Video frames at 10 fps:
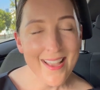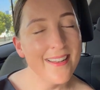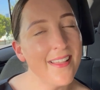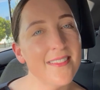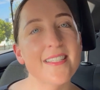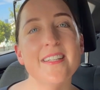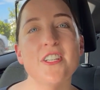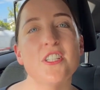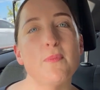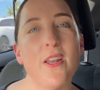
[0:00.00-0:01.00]
Now this
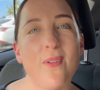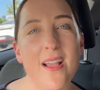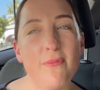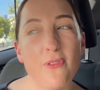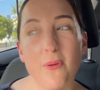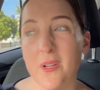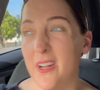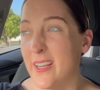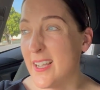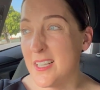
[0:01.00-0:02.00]
condition's been around for, I'm
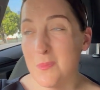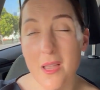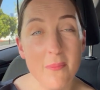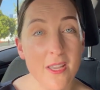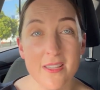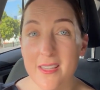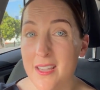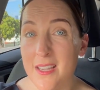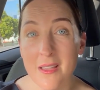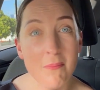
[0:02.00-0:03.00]
going to guess, maybe a
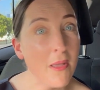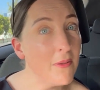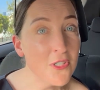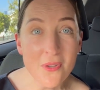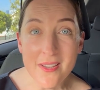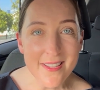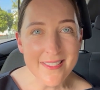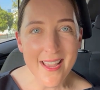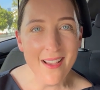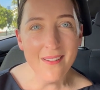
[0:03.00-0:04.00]
year, maybe 2 years
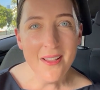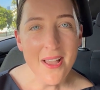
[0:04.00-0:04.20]
now,